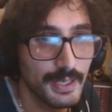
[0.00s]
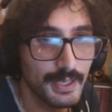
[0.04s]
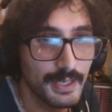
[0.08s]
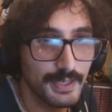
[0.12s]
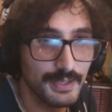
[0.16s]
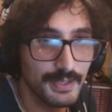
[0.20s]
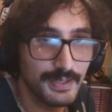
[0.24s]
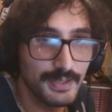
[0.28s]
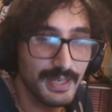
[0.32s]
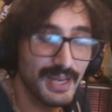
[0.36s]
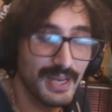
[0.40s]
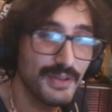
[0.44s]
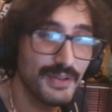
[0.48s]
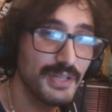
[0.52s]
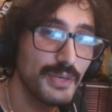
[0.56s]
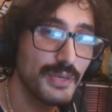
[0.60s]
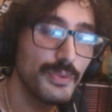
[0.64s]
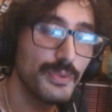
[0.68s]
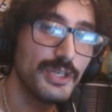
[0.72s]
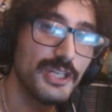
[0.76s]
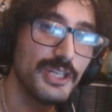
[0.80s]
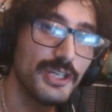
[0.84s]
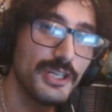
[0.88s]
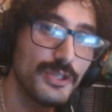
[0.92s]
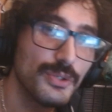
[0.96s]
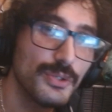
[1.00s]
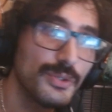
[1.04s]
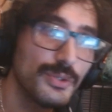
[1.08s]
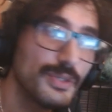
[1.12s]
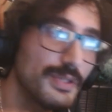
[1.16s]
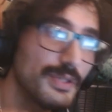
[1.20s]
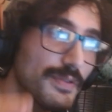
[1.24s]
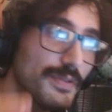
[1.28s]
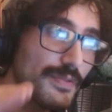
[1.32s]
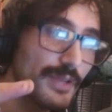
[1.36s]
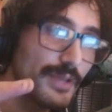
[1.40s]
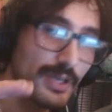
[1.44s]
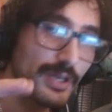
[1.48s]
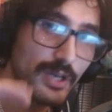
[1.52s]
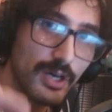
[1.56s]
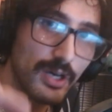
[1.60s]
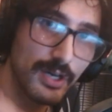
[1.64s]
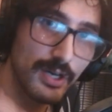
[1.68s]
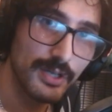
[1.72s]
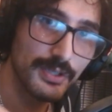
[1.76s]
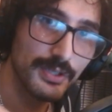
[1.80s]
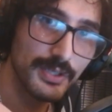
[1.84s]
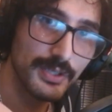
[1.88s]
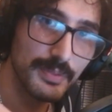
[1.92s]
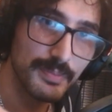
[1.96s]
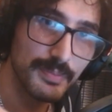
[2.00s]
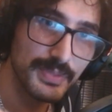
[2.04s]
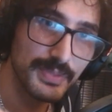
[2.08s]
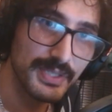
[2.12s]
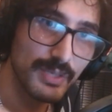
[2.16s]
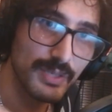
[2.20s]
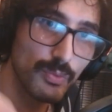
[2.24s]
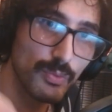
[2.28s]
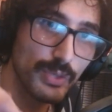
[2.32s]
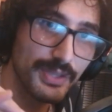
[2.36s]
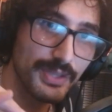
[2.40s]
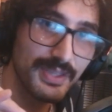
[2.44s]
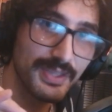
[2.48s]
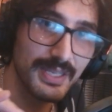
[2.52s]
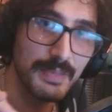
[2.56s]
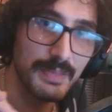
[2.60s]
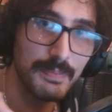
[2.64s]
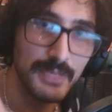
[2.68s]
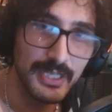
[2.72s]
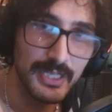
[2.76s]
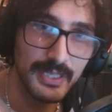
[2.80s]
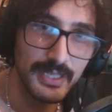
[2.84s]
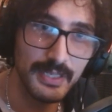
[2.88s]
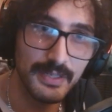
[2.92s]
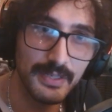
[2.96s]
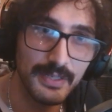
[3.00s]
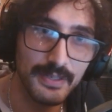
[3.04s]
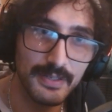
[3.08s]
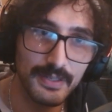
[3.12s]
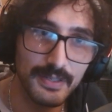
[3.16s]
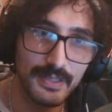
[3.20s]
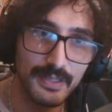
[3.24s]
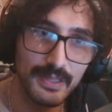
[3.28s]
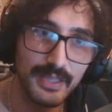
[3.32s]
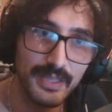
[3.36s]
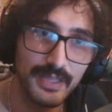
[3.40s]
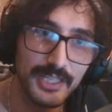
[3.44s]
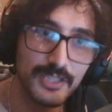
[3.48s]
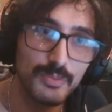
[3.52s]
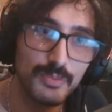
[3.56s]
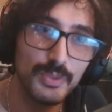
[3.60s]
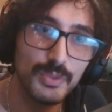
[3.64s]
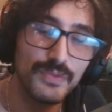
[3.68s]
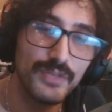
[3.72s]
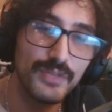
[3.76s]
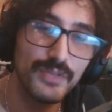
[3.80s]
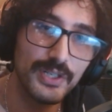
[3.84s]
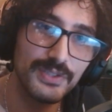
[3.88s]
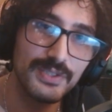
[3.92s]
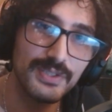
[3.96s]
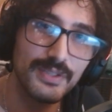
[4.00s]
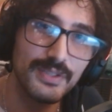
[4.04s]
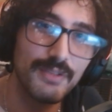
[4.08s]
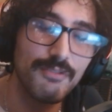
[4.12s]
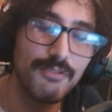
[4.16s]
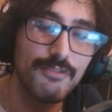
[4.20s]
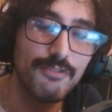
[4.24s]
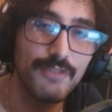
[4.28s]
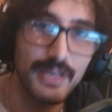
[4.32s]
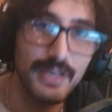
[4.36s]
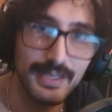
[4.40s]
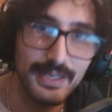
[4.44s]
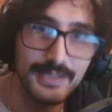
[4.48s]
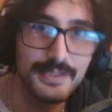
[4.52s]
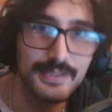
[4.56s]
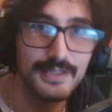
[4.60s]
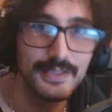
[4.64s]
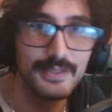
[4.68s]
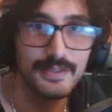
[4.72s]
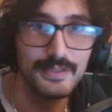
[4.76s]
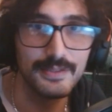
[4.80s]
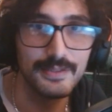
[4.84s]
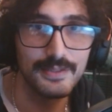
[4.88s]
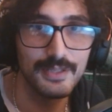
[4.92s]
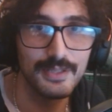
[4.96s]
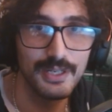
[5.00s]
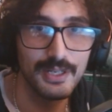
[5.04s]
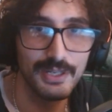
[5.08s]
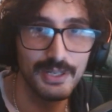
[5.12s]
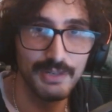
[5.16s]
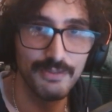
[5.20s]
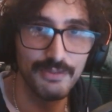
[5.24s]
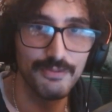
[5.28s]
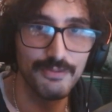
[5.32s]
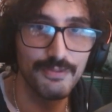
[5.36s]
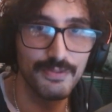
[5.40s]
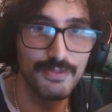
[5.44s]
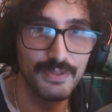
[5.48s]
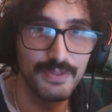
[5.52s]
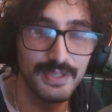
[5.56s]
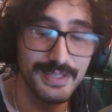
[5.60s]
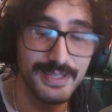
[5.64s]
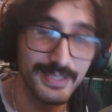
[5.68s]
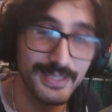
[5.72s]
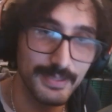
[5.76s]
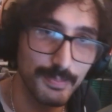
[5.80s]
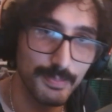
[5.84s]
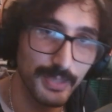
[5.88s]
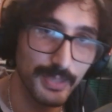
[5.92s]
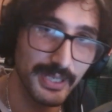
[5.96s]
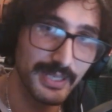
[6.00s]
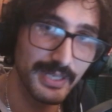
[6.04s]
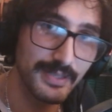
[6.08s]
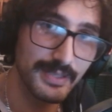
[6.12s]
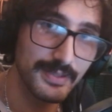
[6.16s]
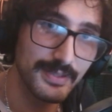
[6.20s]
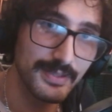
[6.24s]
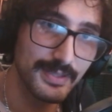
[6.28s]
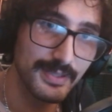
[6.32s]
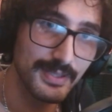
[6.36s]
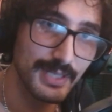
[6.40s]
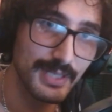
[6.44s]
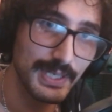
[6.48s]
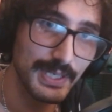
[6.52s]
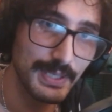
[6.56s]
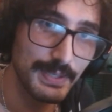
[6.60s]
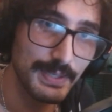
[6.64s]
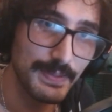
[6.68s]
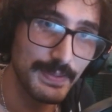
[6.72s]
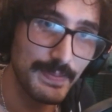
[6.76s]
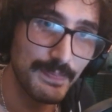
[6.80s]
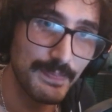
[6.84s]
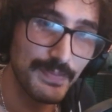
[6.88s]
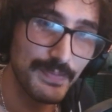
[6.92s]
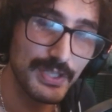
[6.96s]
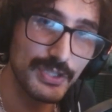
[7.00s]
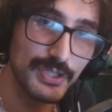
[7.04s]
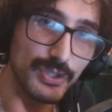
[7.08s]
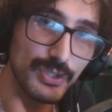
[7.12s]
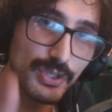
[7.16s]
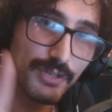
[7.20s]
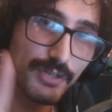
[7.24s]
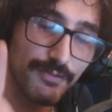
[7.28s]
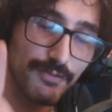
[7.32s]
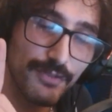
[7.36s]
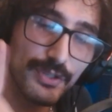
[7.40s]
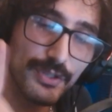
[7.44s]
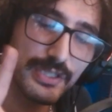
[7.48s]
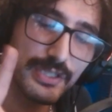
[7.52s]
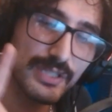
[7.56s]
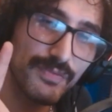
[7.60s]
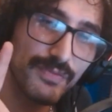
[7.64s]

Now that we know the columns and what they mean, let's move on to the phases of these plants. So your first